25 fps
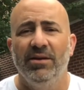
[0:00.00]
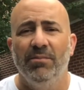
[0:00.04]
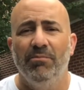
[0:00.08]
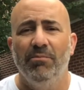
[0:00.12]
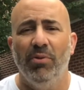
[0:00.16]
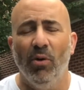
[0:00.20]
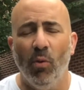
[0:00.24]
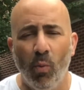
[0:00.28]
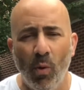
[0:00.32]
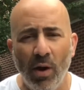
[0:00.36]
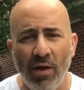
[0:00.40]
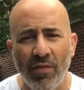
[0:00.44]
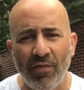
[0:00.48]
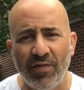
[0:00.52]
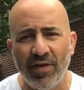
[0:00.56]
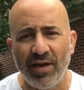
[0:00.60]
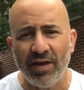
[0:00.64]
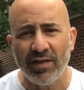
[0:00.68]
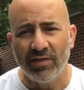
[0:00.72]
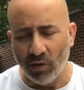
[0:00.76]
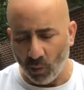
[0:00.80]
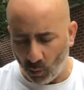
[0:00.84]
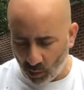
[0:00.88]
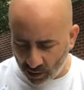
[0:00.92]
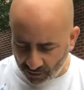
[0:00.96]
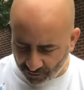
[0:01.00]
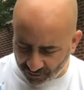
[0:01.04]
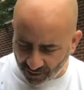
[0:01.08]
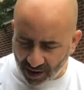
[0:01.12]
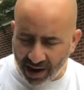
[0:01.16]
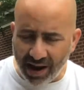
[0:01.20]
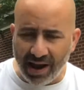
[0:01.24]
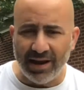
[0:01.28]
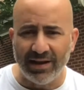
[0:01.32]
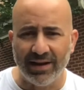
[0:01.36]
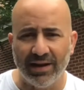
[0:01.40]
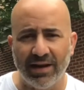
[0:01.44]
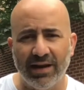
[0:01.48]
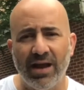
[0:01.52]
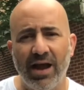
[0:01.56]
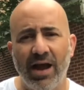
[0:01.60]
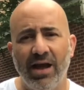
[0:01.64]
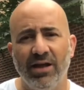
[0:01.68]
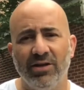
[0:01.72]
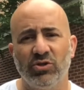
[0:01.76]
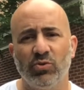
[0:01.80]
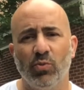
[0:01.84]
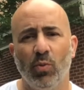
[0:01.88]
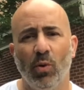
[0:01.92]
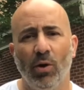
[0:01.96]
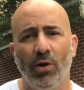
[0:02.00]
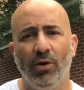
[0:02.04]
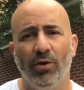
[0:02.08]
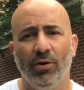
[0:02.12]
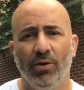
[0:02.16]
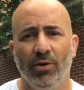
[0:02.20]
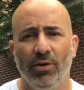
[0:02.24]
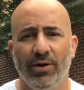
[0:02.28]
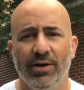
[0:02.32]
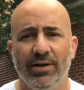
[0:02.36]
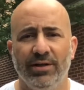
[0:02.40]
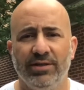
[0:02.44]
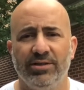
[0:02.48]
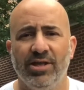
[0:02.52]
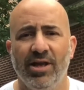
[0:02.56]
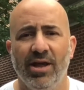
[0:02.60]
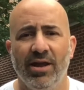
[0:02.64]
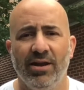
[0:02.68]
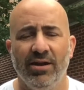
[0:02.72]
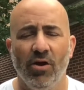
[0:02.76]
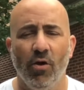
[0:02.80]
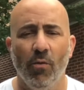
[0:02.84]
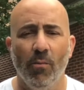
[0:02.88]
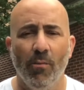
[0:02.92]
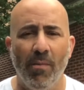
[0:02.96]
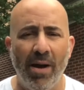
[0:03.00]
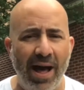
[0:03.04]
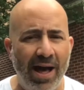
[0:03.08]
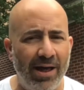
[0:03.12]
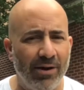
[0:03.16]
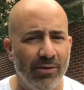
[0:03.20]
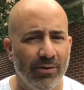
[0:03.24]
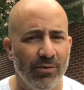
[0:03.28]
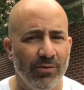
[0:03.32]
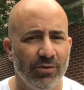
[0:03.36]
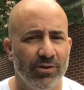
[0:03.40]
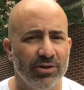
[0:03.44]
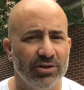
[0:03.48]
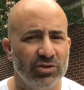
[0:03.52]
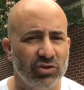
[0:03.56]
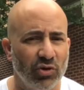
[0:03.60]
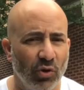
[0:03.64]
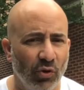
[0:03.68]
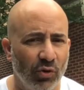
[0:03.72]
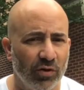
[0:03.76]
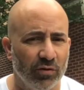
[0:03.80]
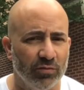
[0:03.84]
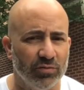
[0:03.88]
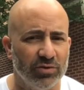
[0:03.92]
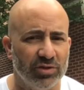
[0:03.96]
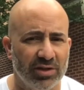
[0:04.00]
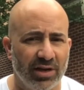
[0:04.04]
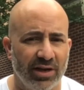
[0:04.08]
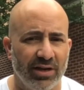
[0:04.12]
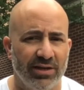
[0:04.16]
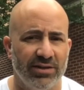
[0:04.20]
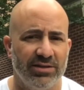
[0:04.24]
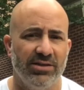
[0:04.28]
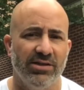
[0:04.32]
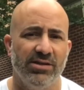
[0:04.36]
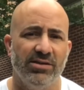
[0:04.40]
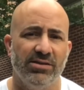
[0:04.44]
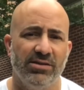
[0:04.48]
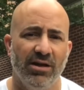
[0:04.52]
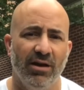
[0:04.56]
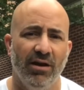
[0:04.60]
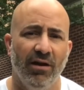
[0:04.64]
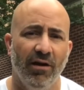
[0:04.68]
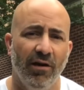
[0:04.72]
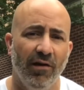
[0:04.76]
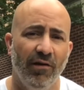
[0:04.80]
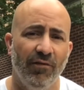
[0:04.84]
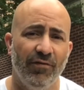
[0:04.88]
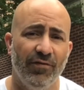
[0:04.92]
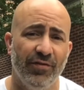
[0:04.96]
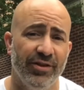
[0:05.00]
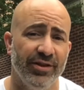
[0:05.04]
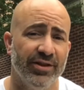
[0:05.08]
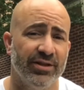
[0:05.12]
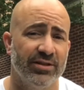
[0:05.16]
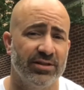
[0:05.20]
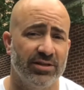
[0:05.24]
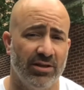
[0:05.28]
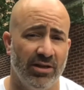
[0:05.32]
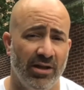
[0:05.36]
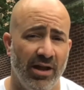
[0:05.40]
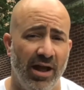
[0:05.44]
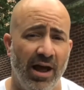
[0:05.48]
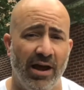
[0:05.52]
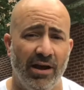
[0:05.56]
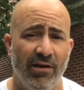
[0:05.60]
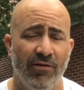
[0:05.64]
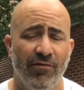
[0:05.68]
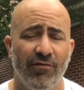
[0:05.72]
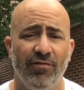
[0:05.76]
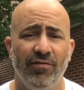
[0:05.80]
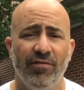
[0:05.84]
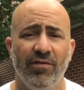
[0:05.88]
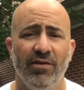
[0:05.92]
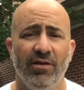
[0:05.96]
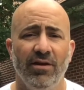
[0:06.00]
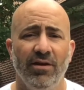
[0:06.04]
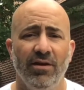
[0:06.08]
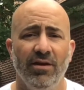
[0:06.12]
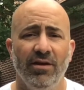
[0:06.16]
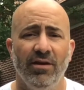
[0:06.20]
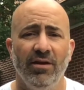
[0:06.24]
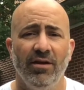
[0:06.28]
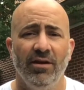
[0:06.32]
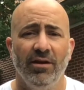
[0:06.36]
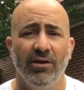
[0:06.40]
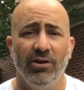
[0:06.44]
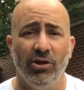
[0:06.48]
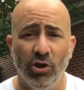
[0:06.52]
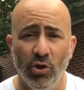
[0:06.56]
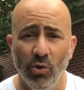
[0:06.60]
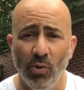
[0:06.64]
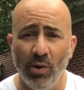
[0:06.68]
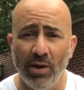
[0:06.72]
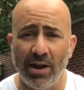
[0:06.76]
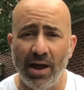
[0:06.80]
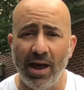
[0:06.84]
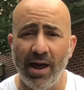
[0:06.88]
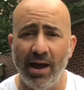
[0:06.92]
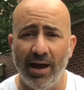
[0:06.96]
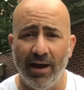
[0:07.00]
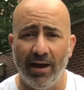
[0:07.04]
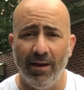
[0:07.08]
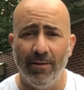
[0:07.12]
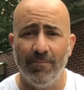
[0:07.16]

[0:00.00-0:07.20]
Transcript: But one thing that we find in God's Word is that no matter the circumstances of this life, you and I,